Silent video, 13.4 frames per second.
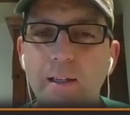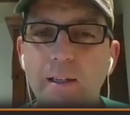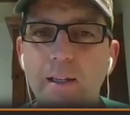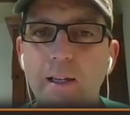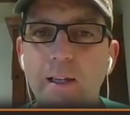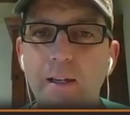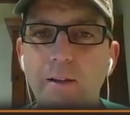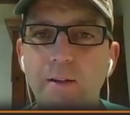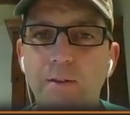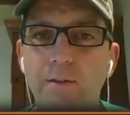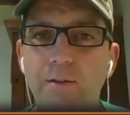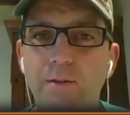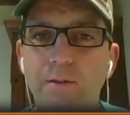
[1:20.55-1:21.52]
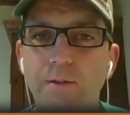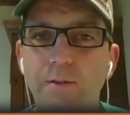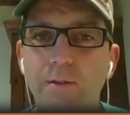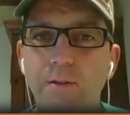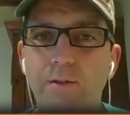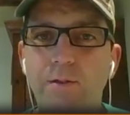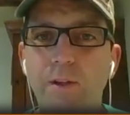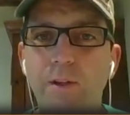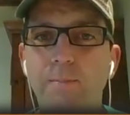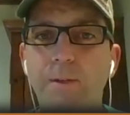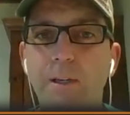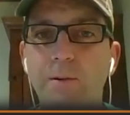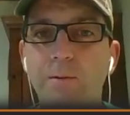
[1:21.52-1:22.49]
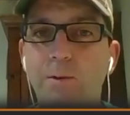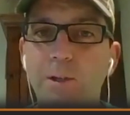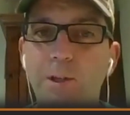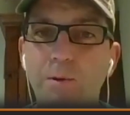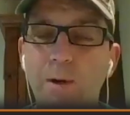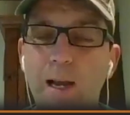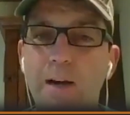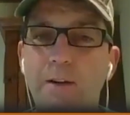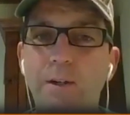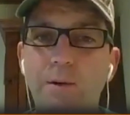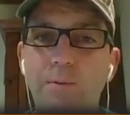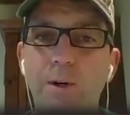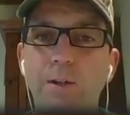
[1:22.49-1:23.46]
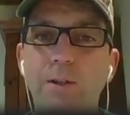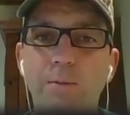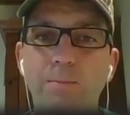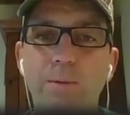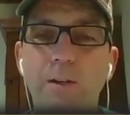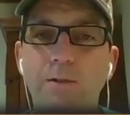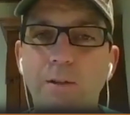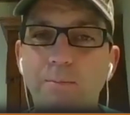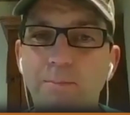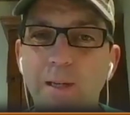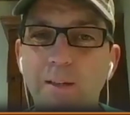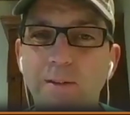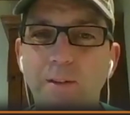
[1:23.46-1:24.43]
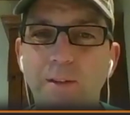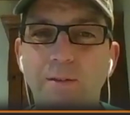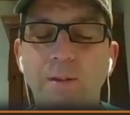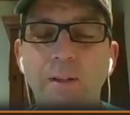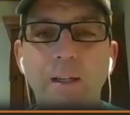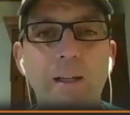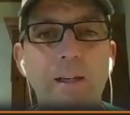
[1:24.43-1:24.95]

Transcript: is something where you actually run your place of business.